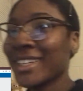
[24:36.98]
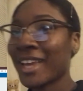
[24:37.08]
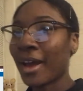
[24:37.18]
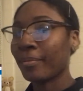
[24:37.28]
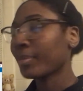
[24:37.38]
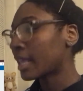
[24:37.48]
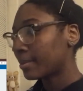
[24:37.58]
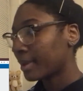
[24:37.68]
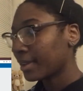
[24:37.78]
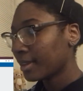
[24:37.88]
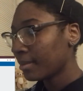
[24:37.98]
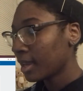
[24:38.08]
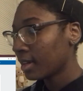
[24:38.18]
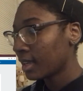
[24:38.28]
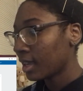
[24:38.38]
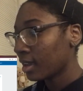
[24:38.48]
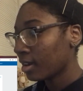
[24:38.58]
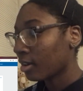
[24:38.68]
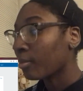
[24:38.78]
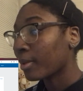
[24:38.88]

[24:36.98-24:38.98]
yeah. But let me end it here.